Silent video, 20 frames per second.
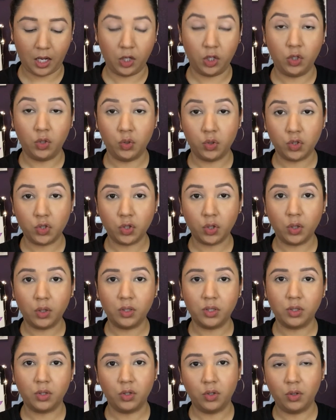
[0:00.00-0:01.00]
neutral,
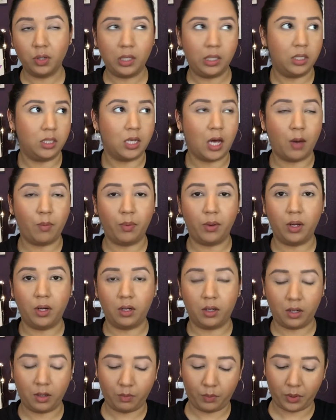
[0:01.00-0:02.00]
so you can top it
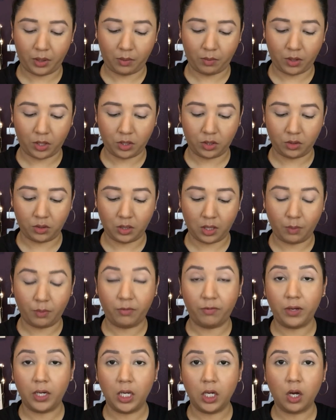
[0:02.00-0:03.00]
pretty much on top
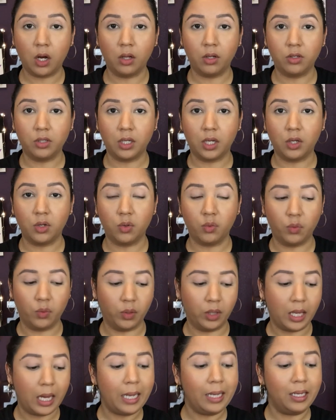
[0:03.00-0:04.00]
of any color that you will
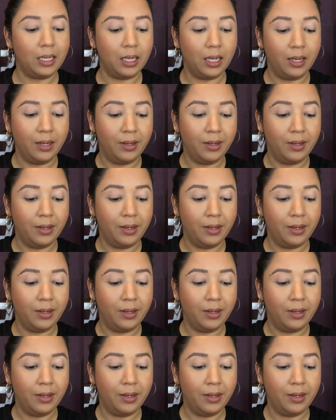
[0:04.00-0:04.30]
like.